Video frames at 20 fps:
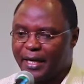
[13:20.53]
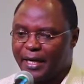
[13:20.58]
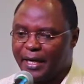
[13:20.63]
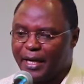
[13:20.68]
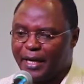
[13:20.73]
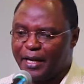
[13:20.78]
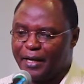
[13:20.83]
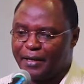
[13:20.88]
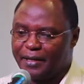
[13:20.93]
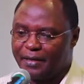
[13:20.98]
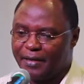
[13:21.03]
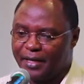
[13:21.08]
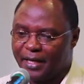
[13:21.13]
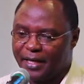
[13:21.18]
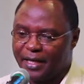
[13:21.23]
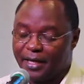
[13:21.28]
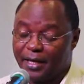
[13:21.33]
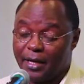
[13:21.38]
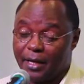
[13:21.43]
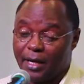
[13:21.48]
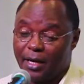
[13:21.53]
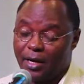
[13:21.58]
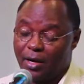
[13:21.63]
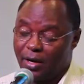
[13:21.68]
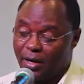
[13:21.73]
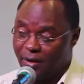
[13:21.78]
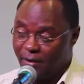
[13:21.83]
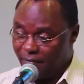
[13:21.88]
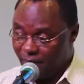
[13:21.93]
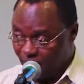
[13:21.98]
and the
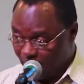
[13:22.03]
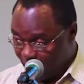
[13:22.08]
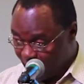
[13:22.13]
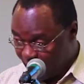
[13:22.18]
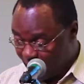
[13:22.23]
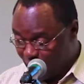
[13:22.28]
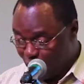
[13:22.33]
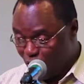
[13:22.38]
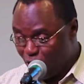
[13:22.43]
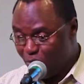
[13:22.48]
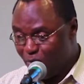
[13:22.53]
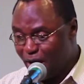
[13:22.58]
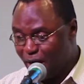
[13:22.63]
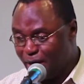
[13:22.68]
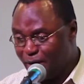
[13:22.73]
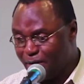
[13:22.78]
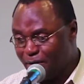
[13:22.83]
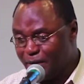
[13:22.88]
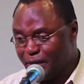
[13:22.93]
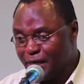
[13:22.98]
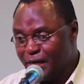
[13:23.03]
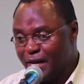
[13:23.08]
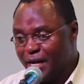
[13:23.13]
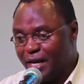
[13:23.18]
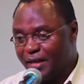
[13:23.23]
The, Roman,